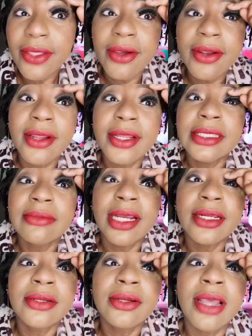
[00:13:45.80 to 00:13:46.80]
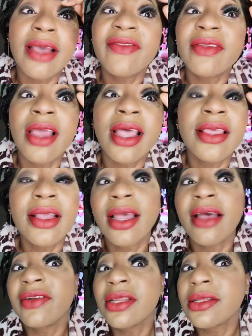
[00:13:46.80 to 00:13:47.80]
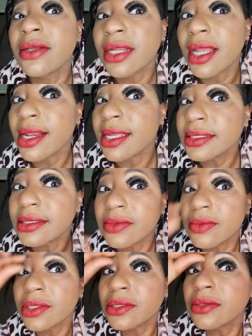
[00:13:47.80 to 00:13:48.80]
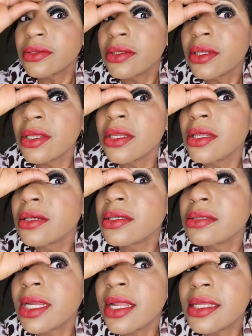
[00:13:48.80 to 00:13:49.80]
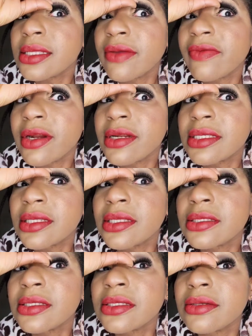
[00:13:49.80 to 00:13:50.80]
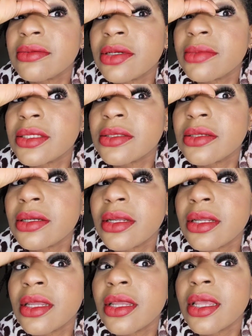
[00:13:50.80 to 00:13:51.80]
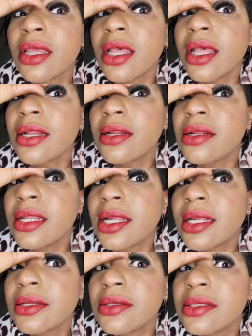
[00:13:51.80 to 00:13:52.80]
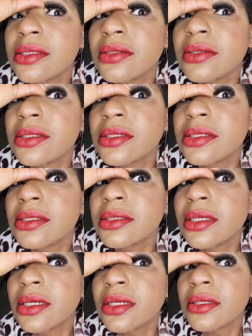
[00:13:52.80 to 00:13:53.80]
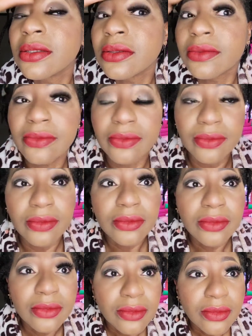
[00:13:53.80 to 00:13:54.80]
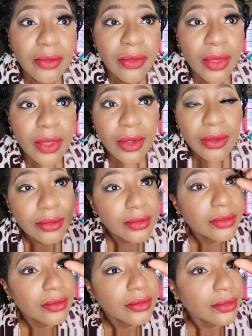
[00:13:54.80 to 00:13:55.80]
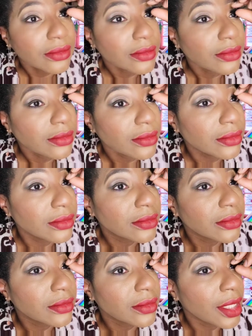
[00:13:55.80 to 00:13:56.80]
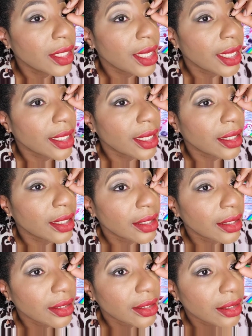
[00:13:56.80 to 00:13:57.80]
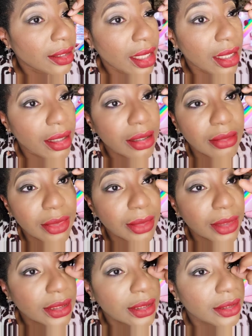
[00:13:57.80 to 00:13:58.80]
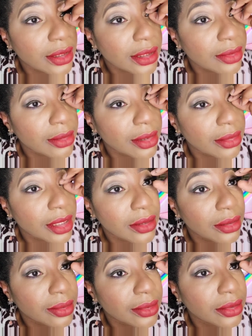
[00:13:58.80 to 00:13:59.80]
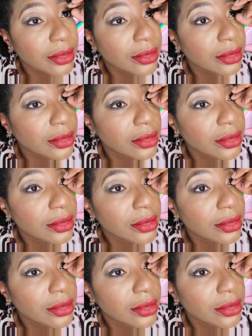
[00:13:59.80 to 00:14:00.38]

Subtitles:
No, not this man. No, I think I've only done eyelashes once. So, because my eyes are very sensitive, mommy. So, I don't like using all this. So you try to do because now your birthday today. Yeah. Oh, mommy, this thing don't spoil my makeup. Oh.